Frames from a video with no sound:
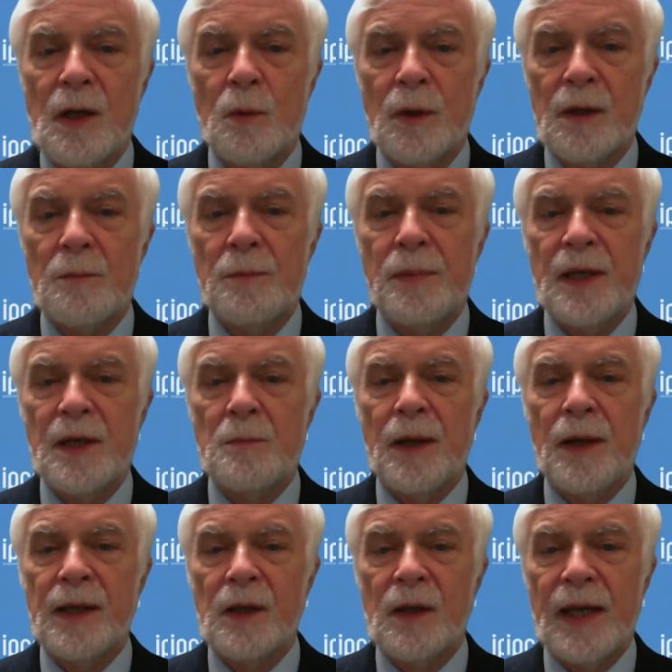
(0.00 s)
will appear
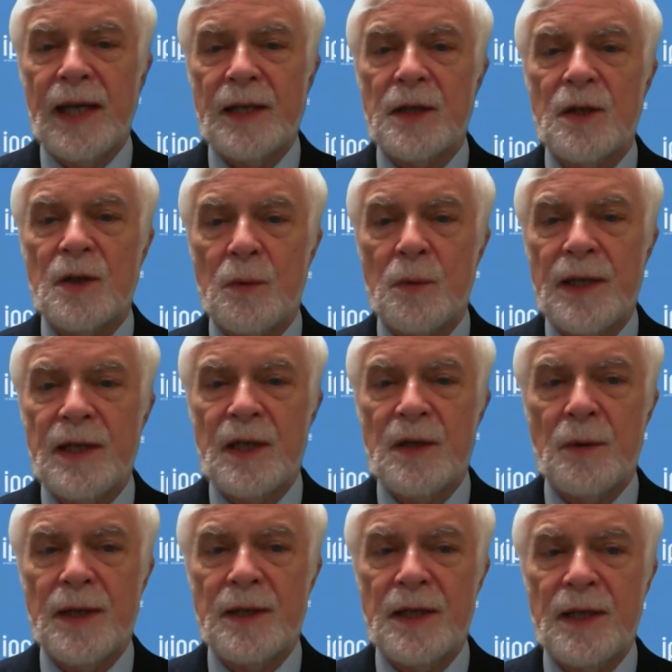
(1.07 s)
by late
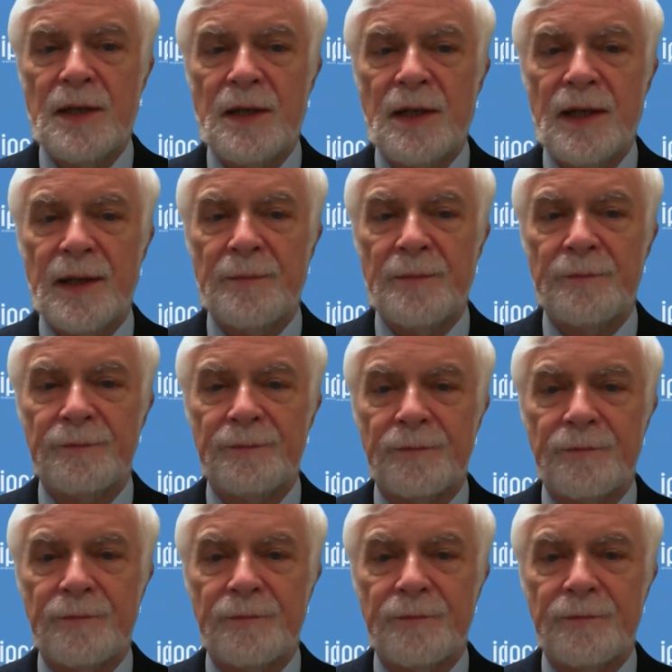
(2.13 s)
2029.